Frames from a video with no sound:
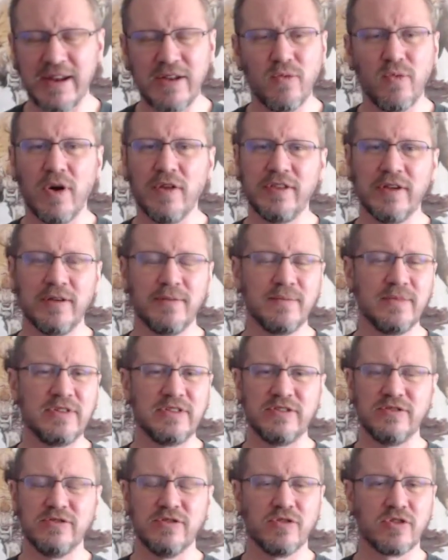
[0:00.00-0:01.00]
I didn't want
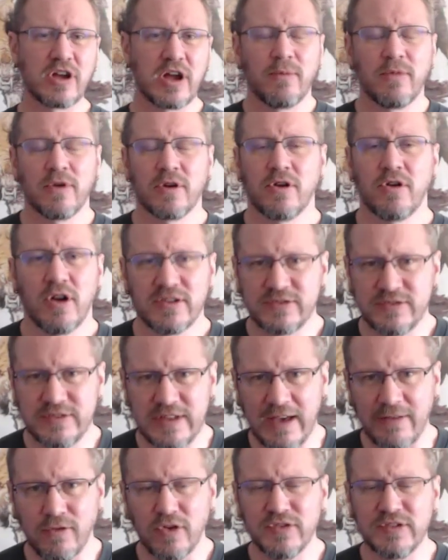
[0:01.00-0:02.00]
them to come across
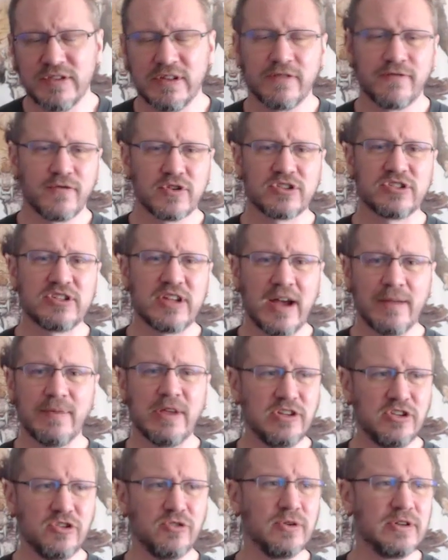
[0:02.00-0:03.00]
devils, and the first time
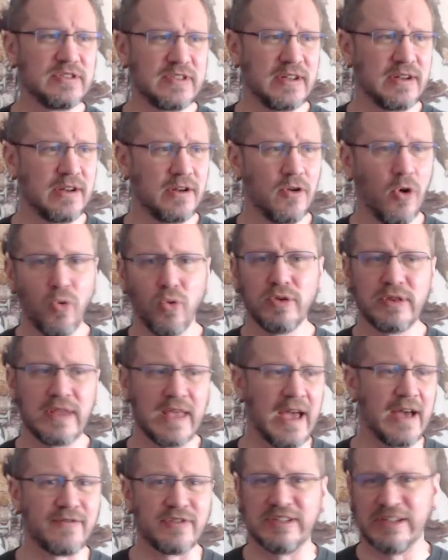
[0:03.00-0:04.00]
they do it's in an old
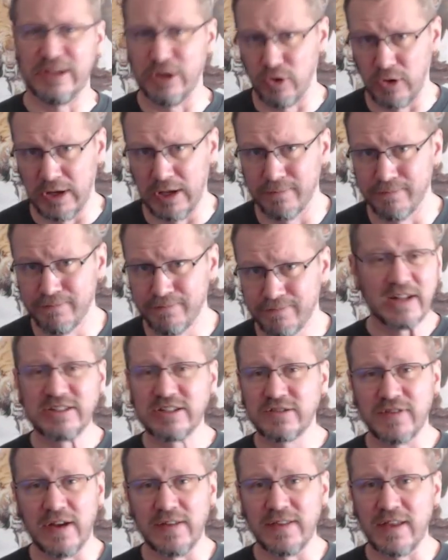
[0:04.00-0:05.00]
cafeteria. I
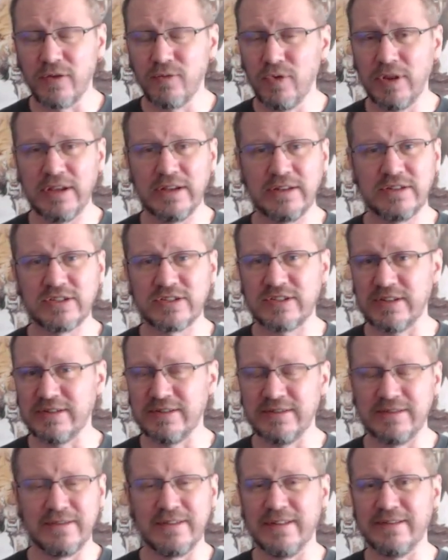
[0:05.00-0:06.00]
just found that really
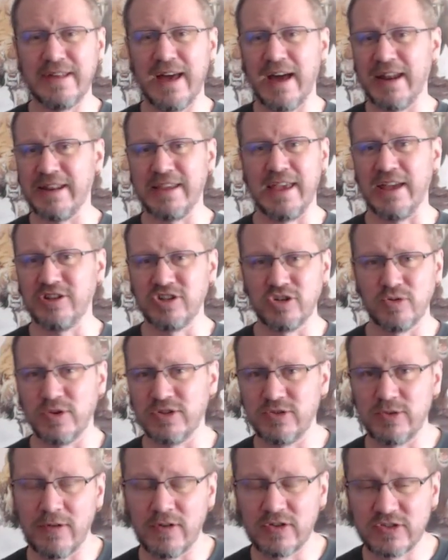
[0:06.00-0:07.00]
just not engaging
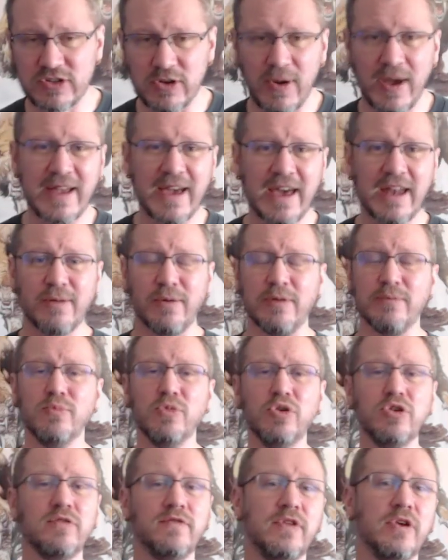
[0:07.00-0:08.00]
whatsoever. So I kind of
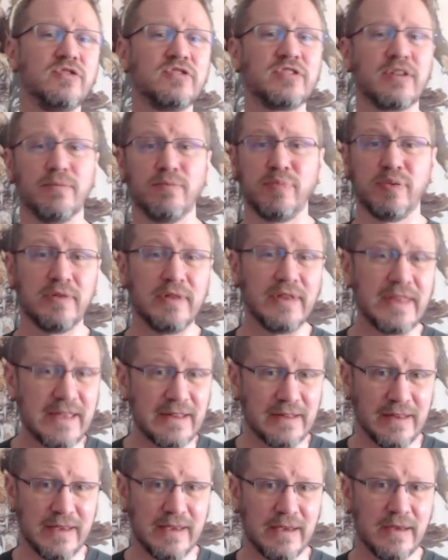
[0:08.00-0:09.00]
removed those
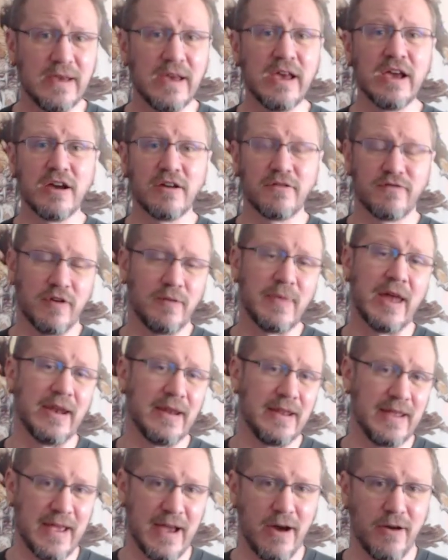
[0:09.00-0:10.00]
completely from
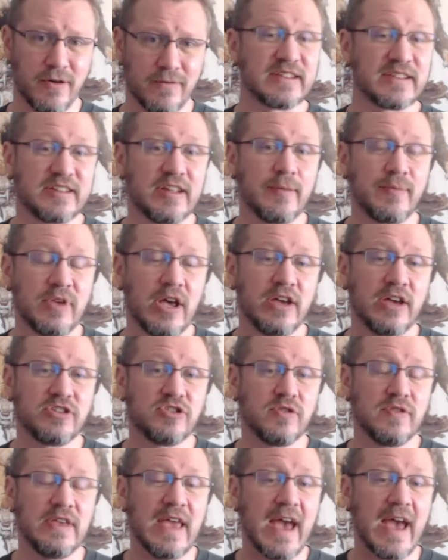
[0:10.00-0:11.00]
that encounter. Next up
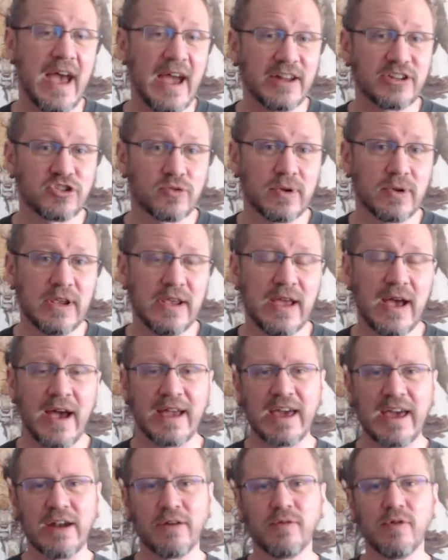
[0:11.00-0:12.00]
to the hatchery,
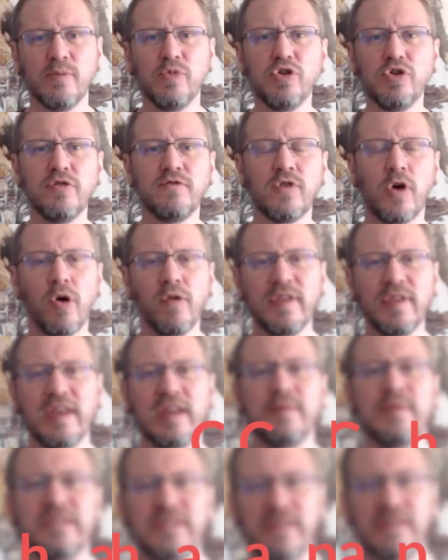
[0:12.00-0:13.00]
I kind of removed all the
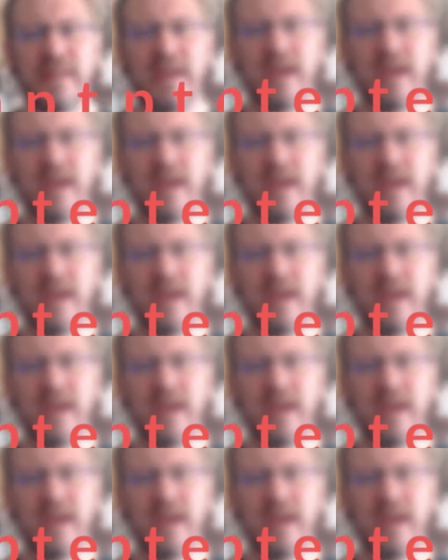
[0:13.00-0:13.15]
enemies in